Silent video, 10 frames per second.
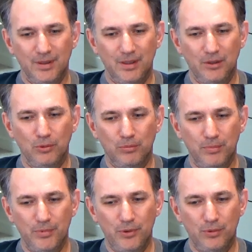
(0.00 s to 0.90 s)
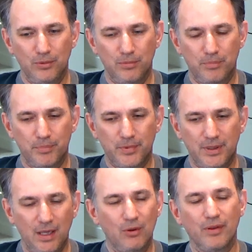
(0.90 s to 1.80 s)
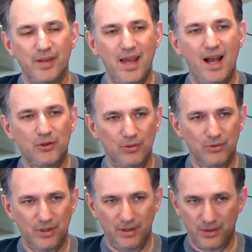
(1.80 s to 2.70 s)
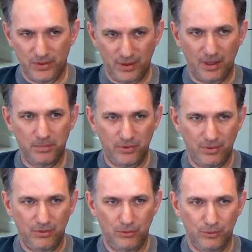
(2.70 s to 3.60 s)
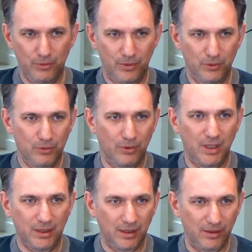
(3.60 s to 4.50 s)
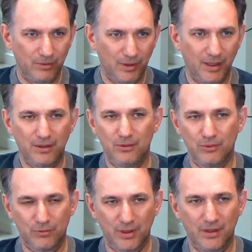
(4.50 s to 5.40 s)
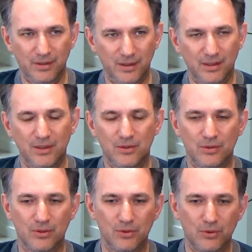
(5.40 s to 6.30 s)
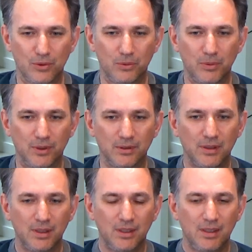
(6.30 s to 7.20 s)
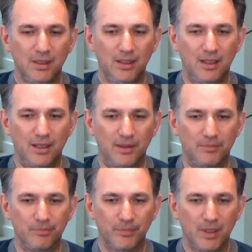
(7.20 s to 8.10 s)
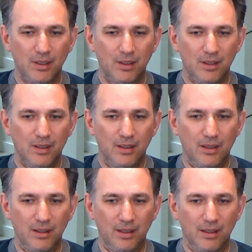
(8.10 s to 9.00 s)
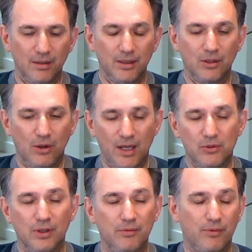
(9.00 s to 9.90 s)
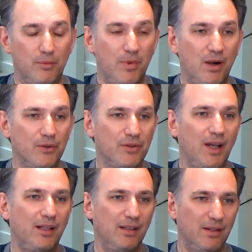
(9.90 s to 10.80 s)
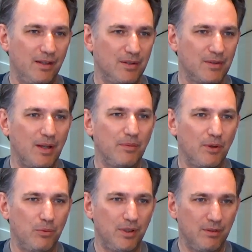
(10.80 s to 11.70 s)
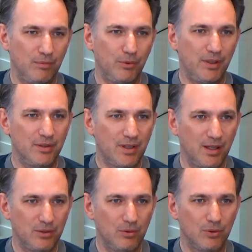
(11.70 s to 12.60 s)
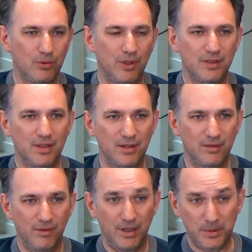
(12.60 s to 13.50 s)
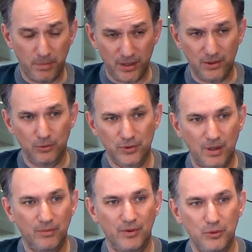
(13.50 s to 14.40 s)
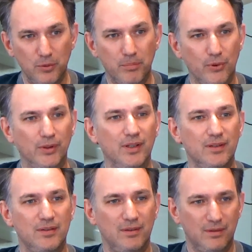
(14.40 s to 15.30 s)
you take all the actions and the steps to do this correctly, right? You train the technicians and so on. Actually from our side, and this is something that we discussed also extensively, especially with some of the new products